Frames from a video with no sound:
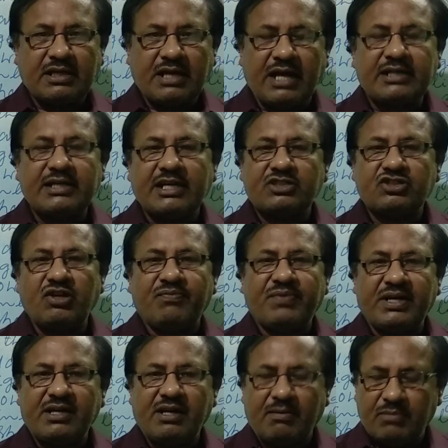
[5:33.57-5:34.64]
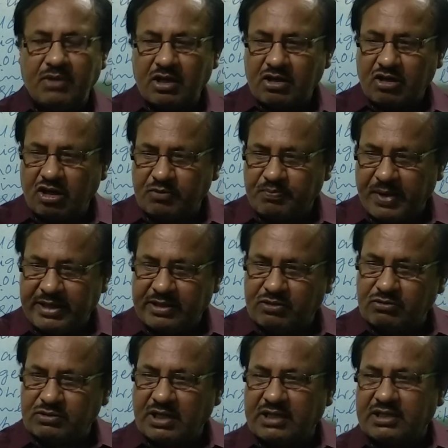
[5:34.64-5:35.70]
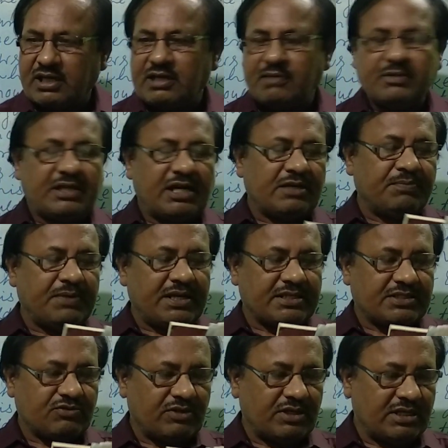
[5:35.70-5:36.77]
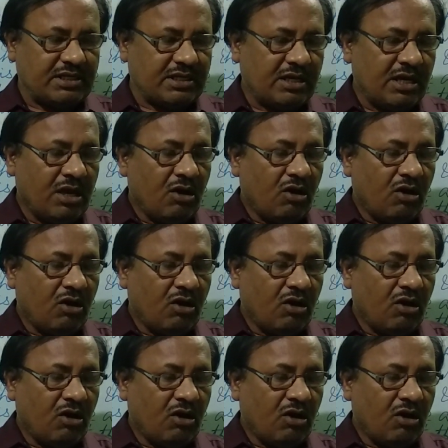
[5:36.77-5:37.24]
Can't enjoy freedom, confined to that limited place only.